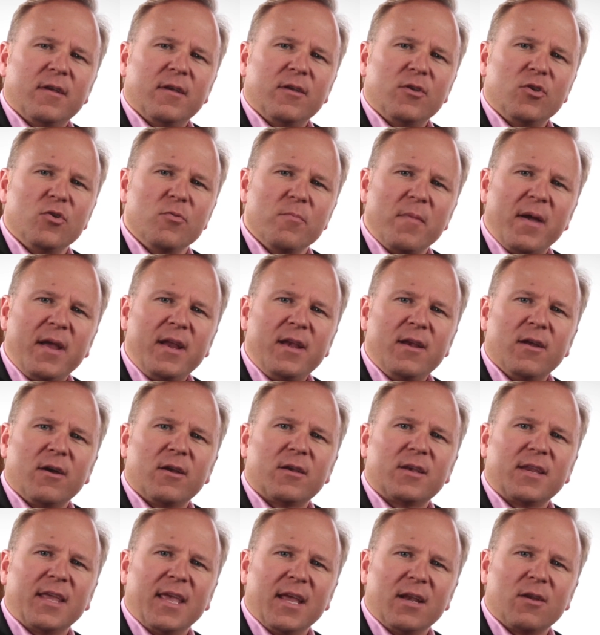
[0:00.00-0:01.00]
you may
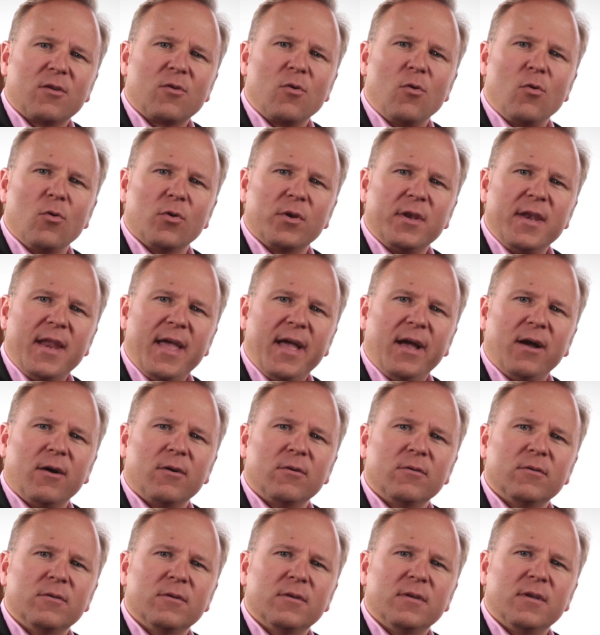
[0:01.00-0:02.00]
not get caught
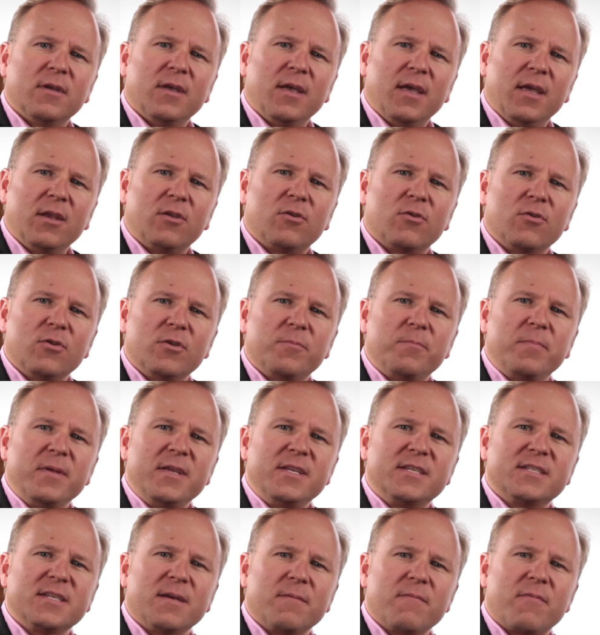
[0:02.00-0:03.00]
now, it could be
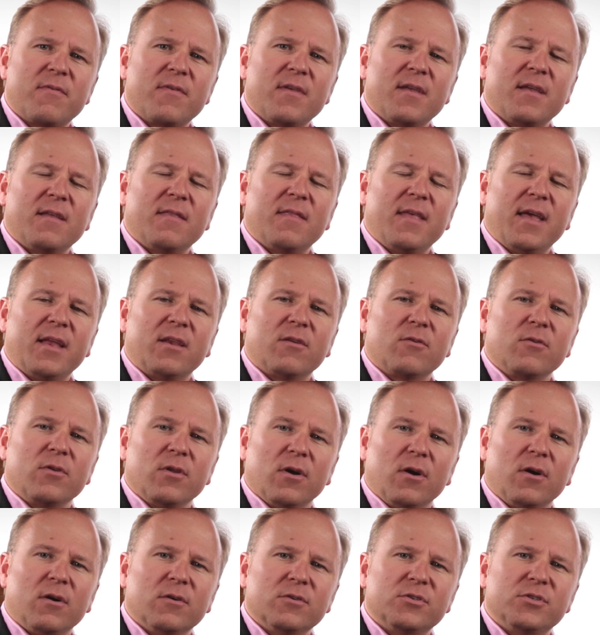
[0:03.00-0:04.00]
something that could
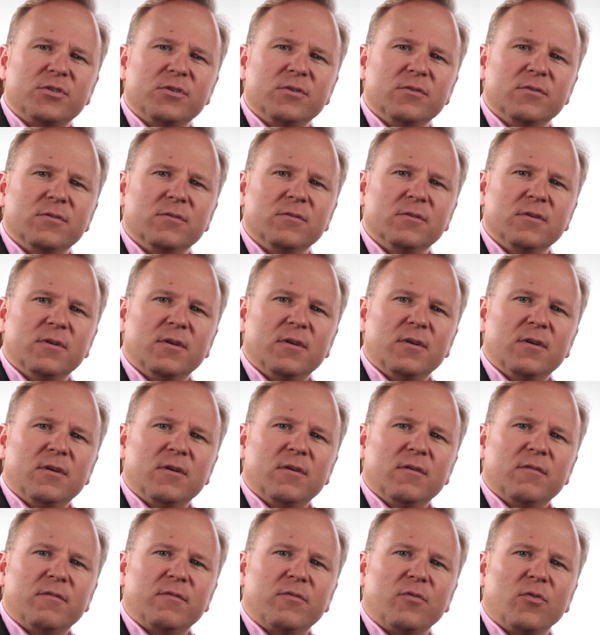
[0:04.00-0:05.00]
haunt you
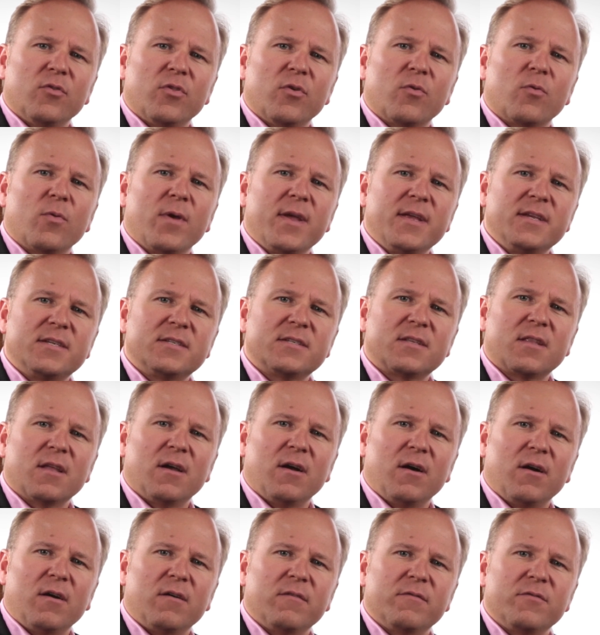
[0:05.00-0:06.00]
for the rest
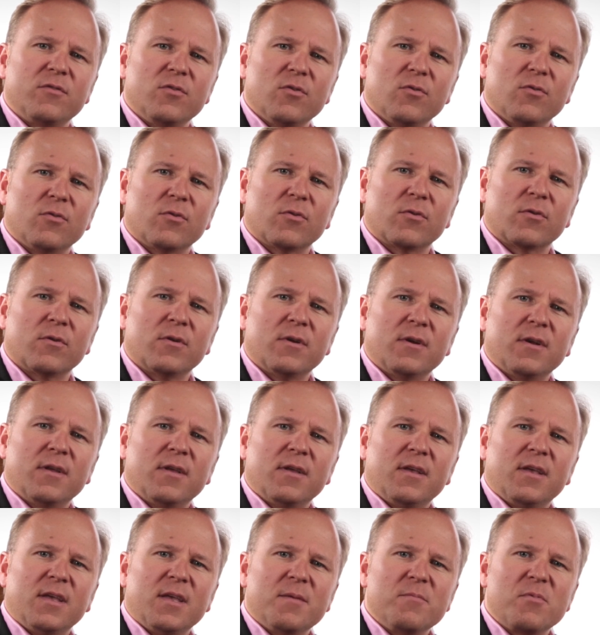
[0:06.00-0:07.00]
of your
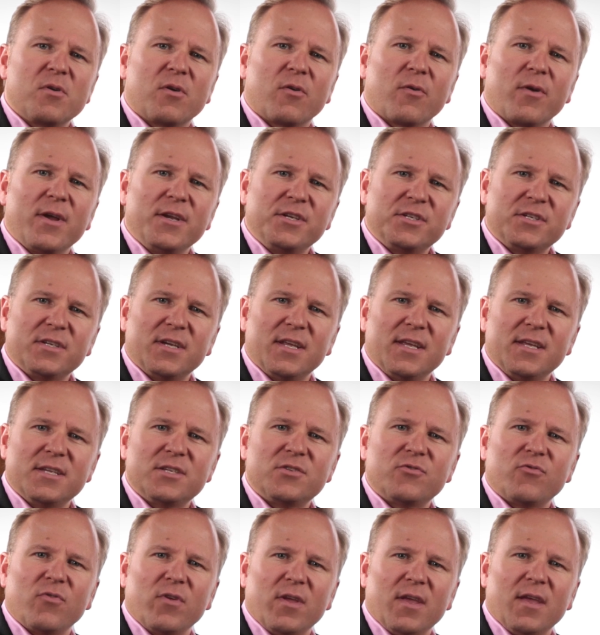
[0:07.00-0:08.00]
immigration
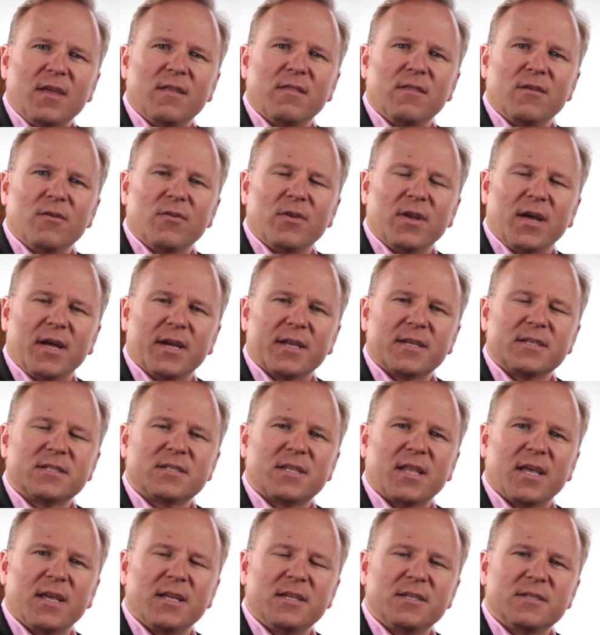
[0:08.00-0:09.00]
history in the United
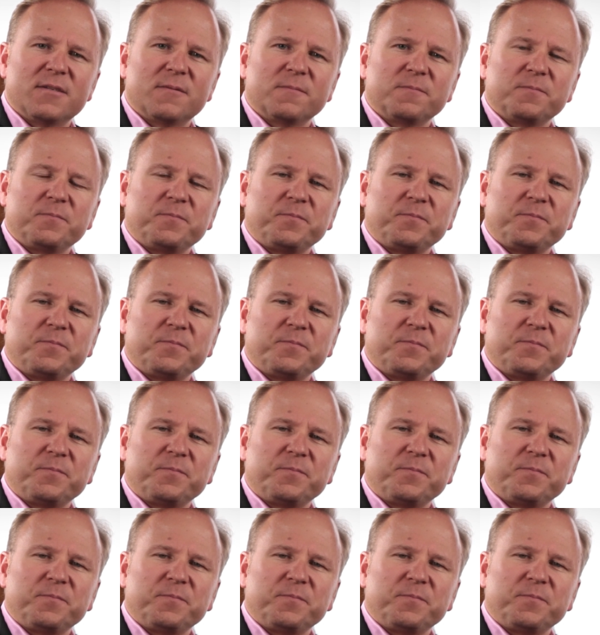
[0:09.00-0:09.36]
States.